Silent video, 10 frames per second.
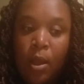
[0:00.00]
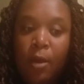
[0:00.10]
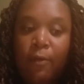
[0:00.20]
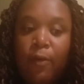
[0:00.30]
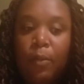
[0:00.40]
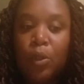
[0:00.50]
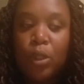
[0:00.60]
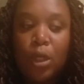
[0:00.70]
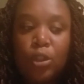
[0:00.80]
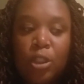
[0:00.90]
for most
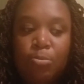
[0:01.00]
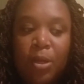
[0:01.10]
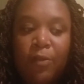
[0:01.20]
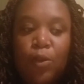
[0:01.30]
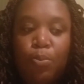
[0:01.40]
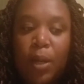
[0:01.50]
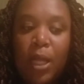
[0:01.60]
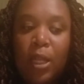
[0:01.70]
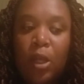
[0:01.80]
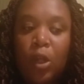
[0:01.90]
countries, but if you
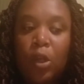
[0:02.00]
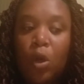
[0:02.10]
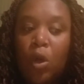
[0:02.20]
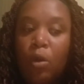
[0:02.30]
plan on